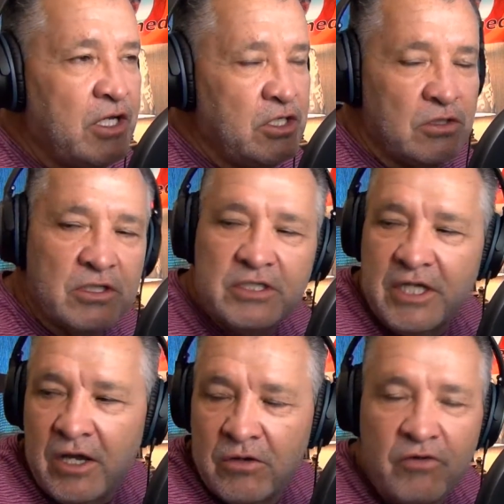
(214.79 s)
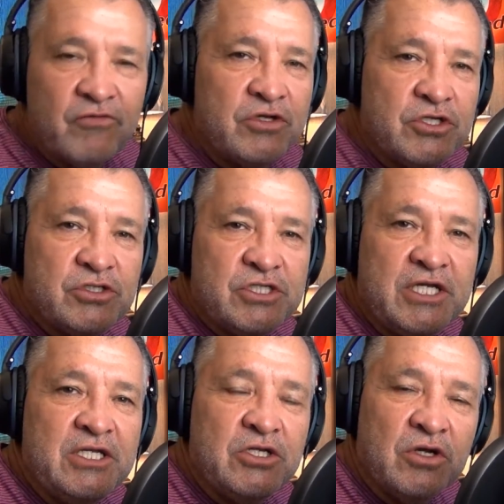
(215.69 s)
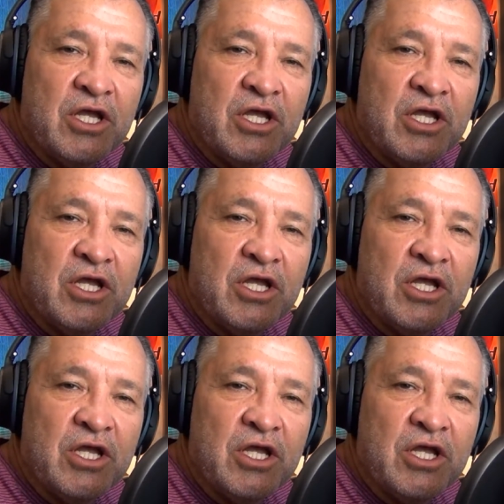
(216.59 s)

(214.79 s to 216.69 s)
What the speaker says: and you look down over at your seat and your